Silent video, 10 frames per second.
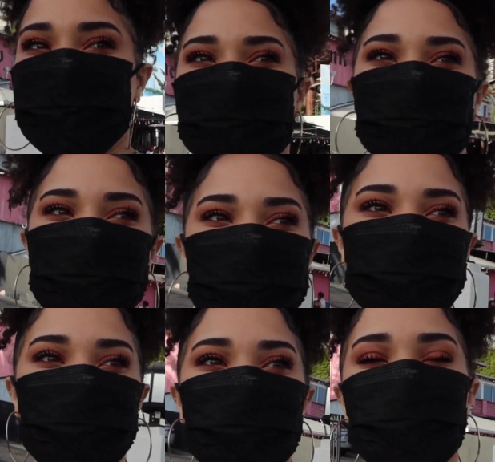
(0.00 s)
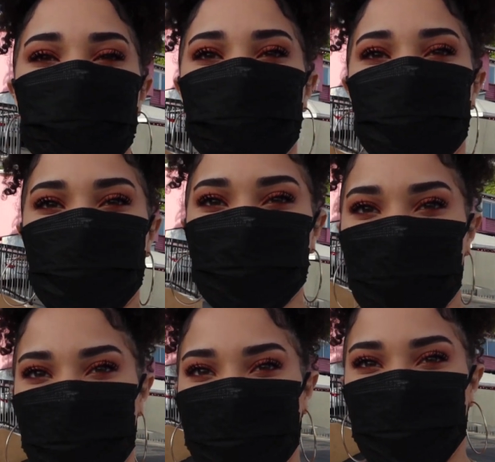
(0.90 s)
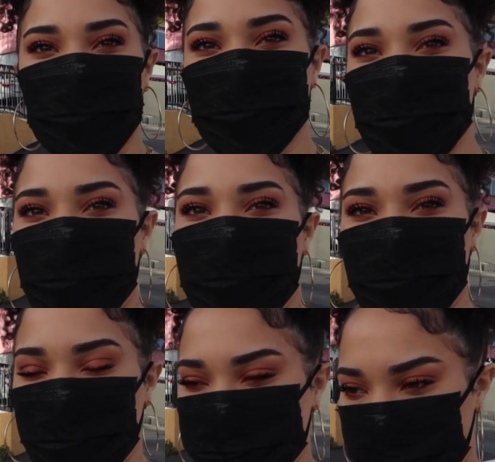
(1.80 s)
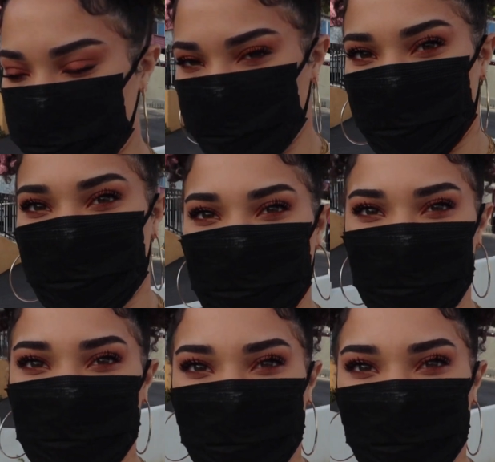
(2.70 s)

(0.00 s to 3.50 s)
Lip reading: Now we're gonna go grab a photo real quick because I didn't get a photo of my